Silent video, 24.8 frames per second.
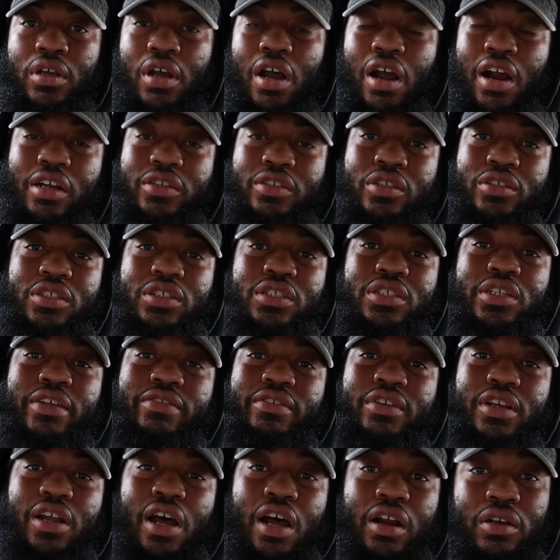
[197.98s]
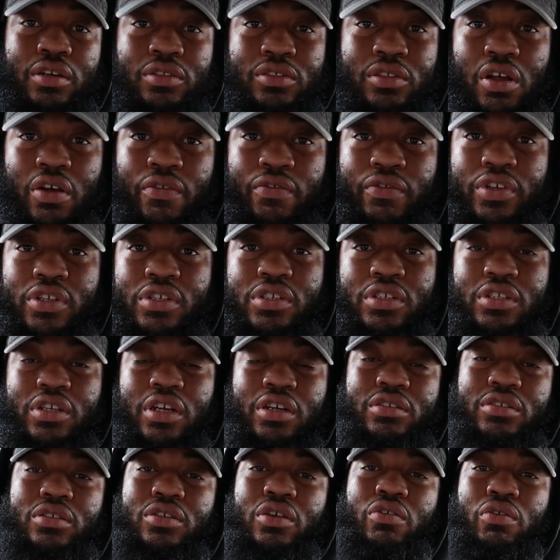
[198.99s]
All right, so just left the doctor's office.
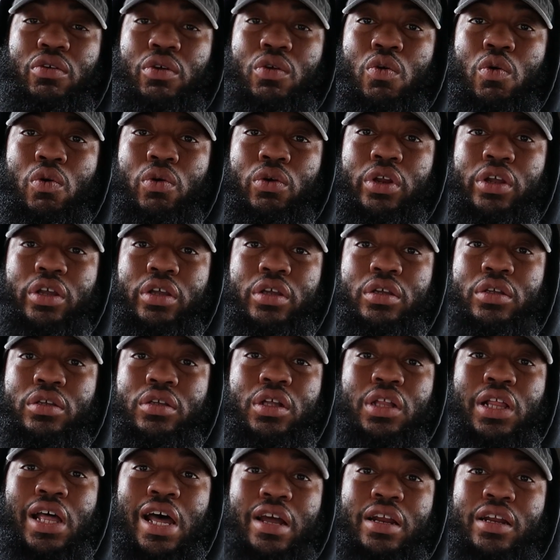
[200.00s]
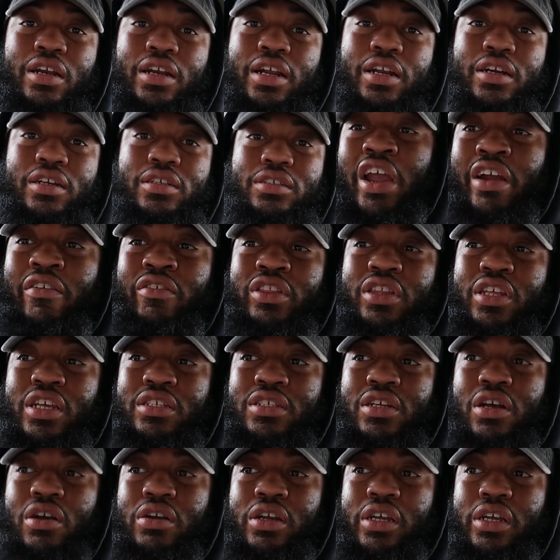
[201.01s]
There's no recording allowed in there.
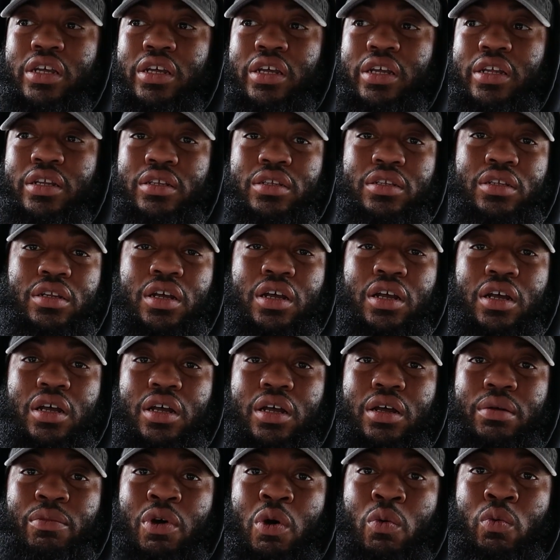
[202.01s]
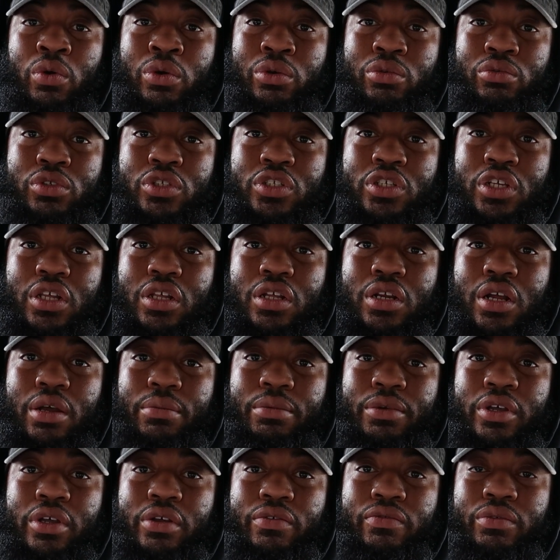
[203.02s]
Everything's all good. Uh, my wound's healing
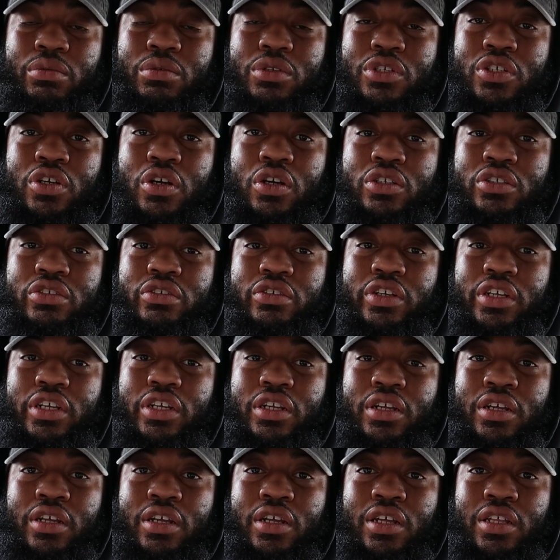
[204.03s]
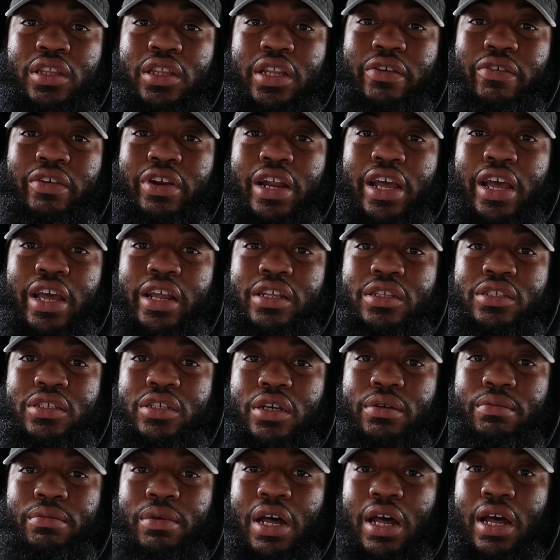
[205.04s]
up good from the surgery. They went ahead and
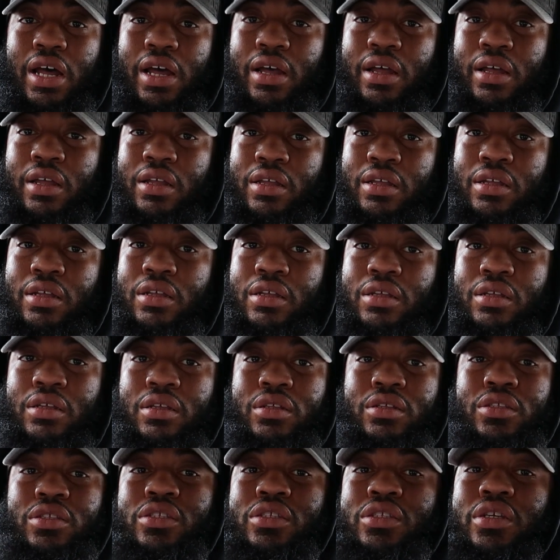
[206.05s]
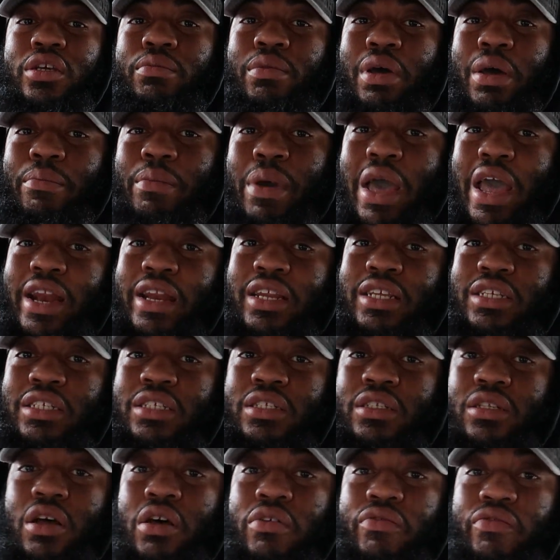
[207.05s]
took my took my
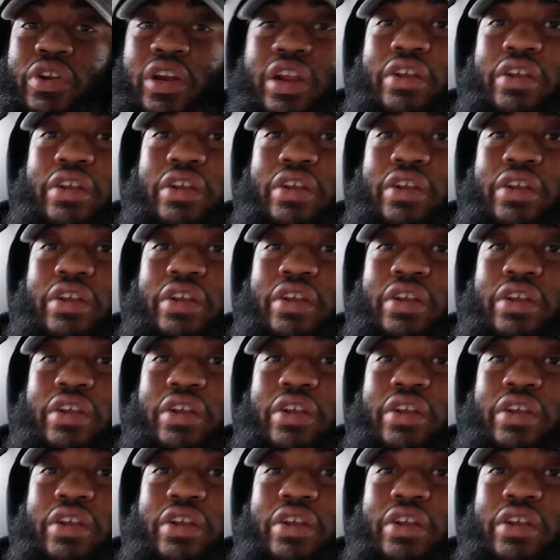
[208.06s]
bandages off